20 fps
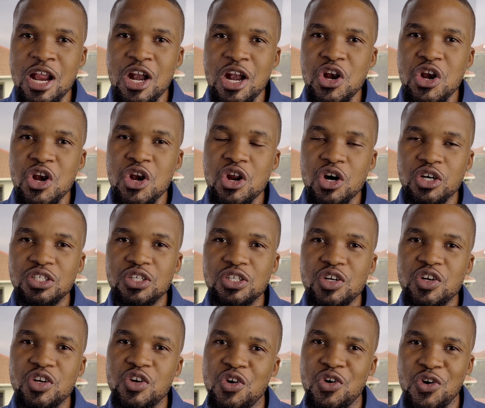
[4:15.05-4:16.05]
Not
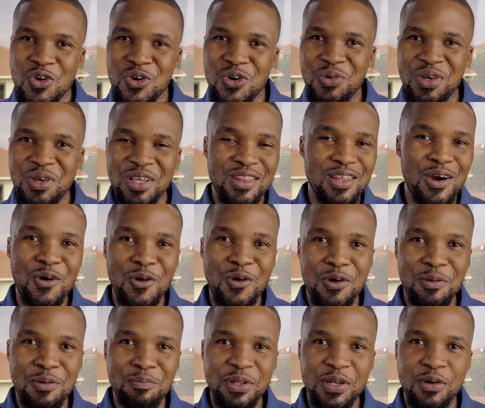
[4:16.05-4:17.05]
knowing the whole
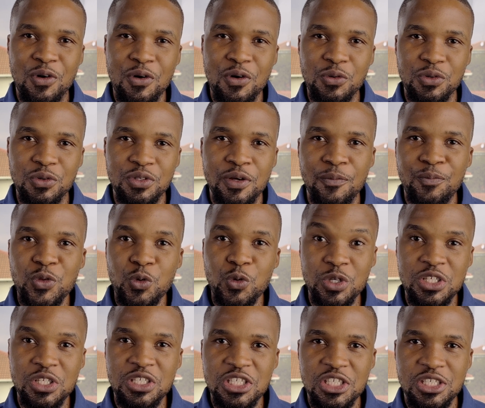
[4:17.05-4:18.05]
complete quote,
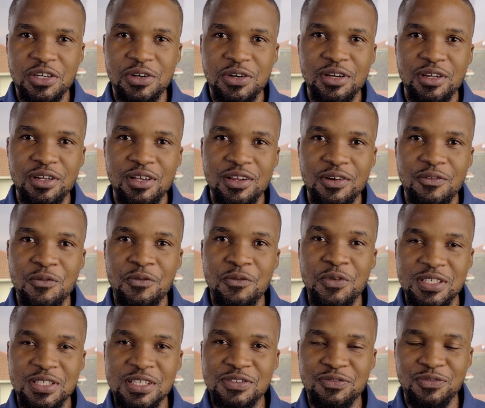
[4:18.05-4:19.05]
which
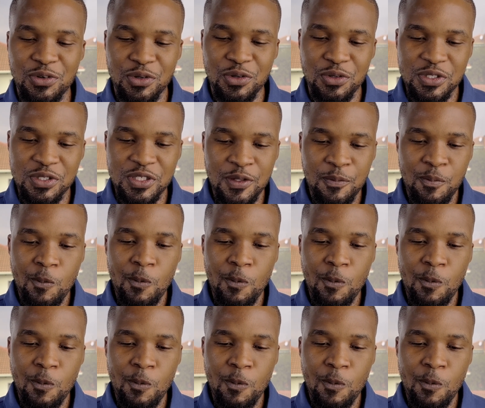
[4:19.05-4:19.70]
reads as follows: